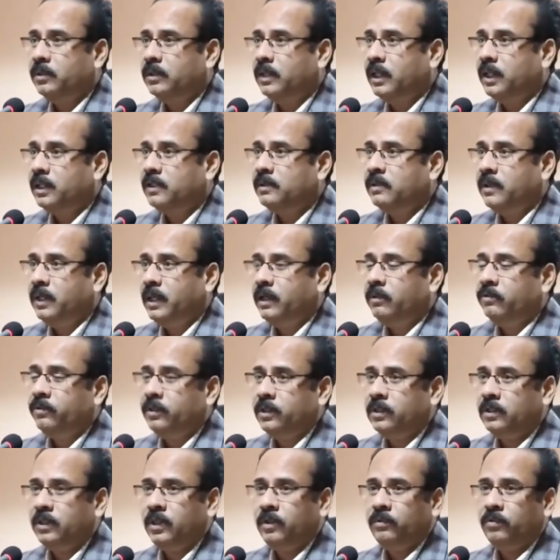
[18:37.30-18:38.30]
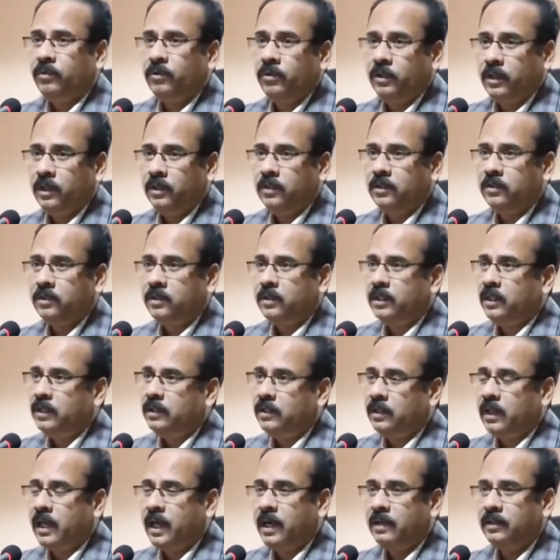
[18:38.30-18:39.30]
they stayed for 3-4 years, they
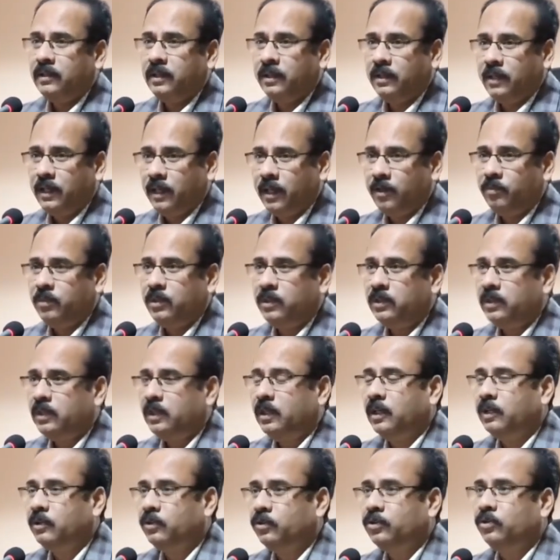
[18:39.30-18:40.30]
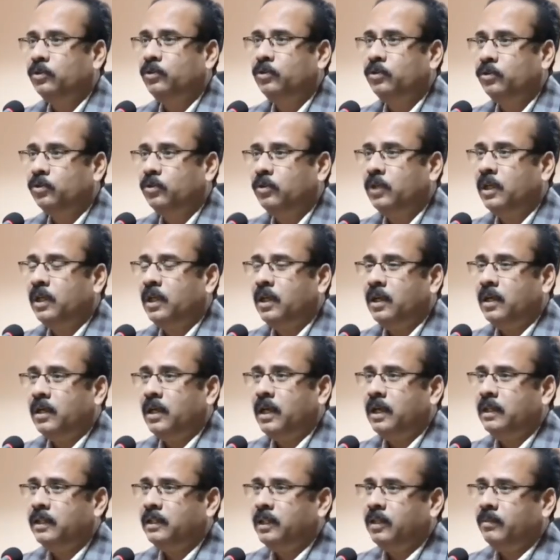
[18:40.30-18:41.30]
had their name in the electoral roll,
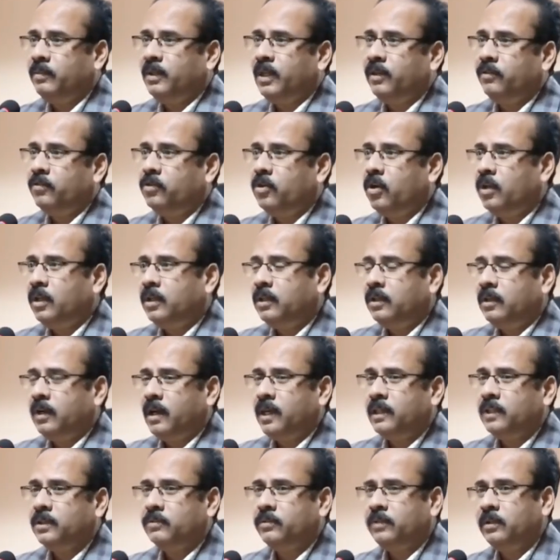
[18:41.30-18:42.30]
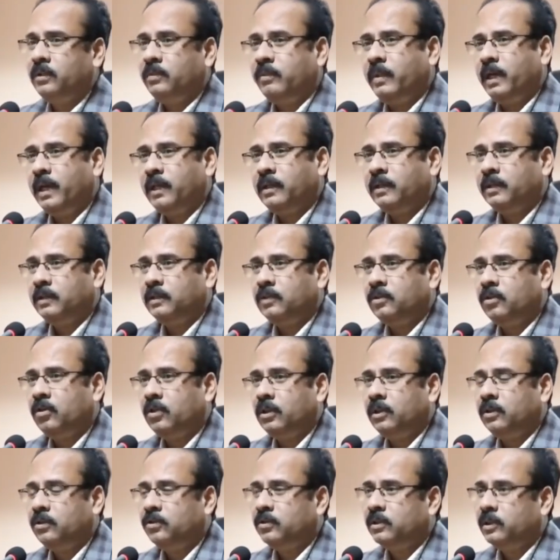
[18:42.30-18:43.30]
and they may have got transferred back and
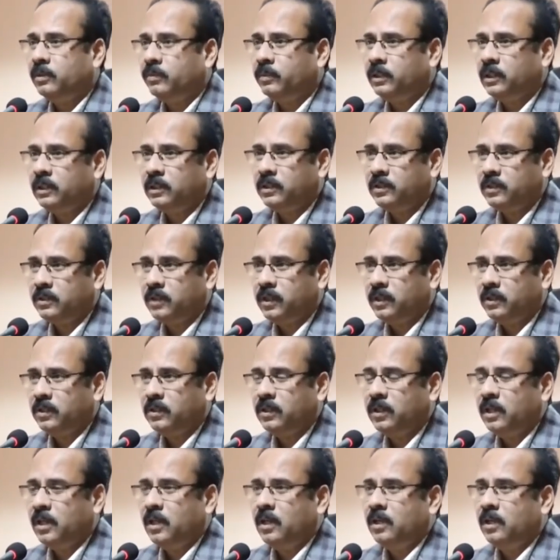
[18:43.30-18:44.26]
gone to some other state.